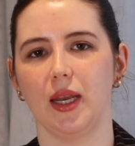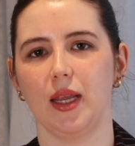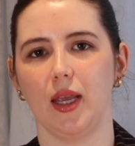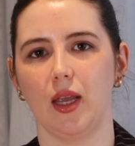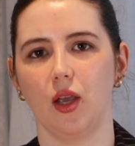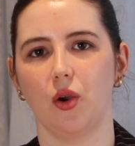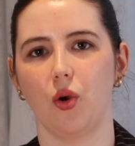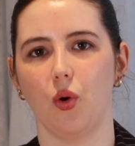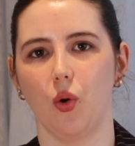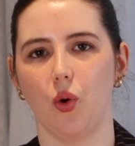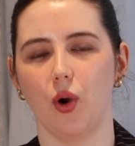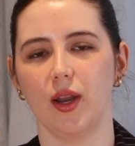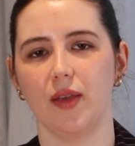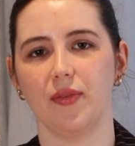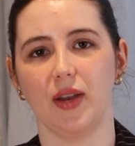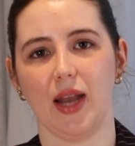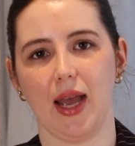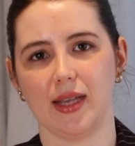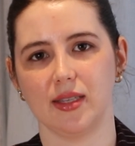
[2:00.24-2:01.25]
in court
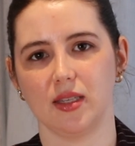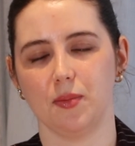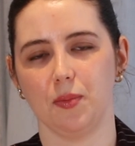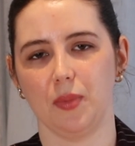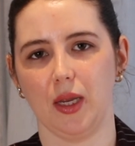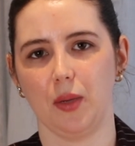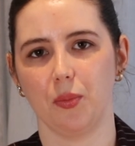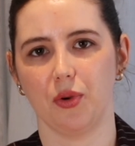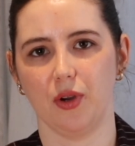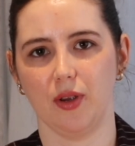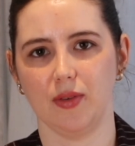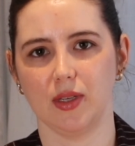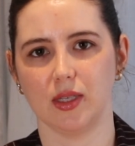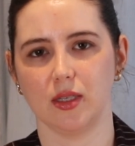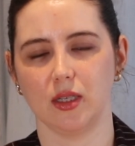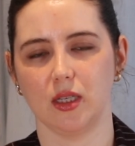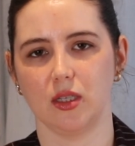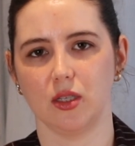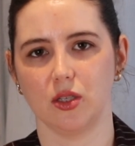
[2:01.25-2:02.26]
if it hasn't been
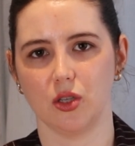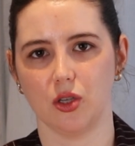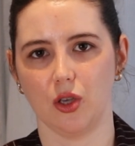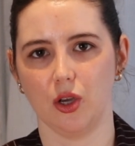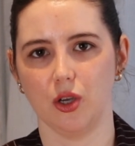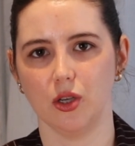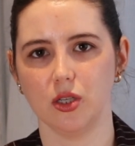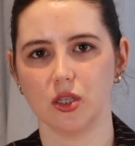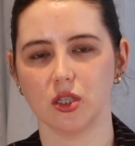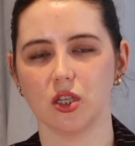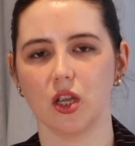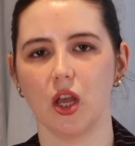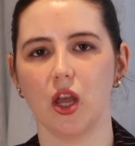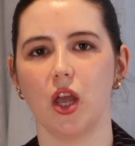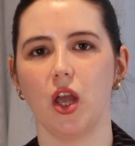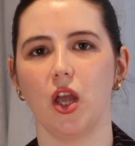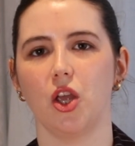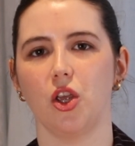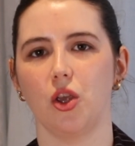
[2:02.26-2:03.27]
previously disclosed.
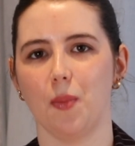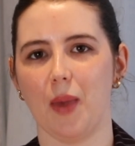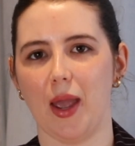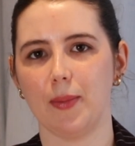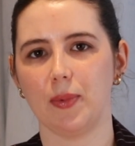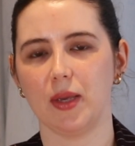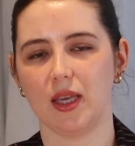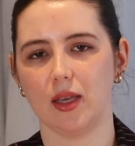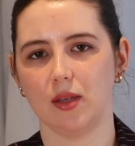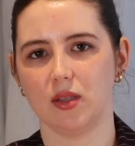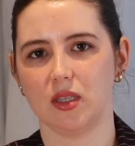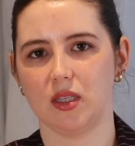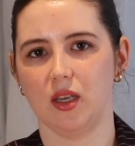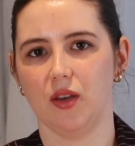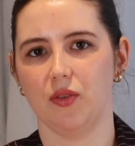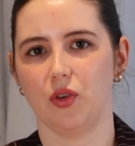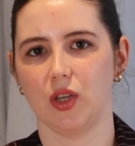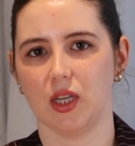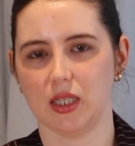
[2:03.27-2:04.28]
You may be
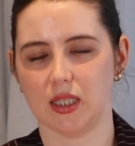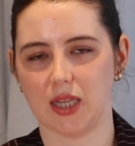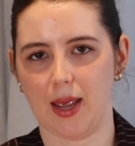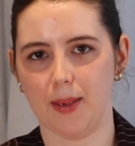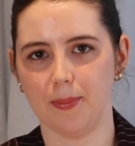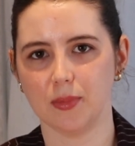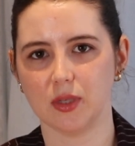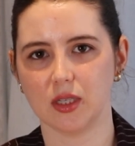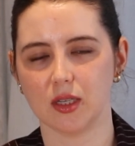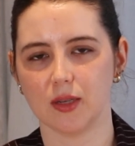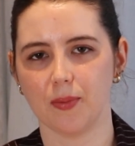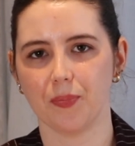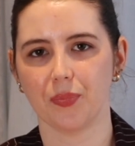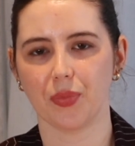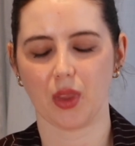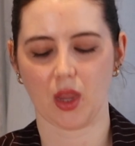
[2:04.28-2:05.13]
guilty of contempt.